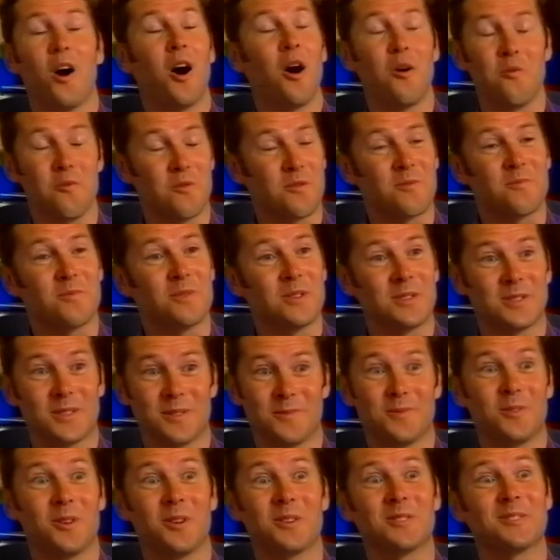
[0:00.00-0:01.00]
I wouldn't be
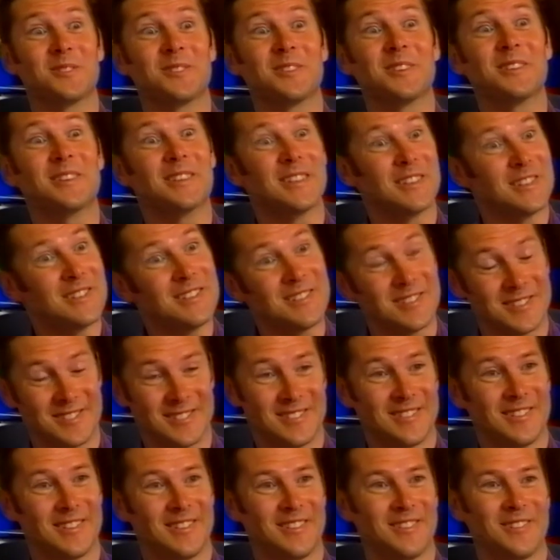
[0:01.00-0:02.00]
surprised that it
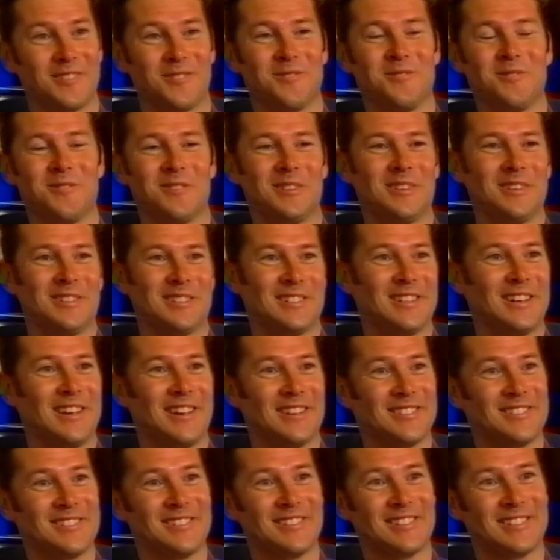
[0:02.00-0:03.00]
is the quirkiest
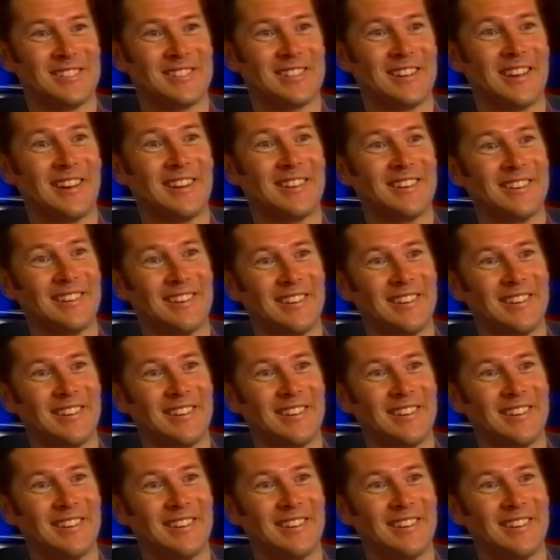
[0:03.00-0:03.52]
house in the state.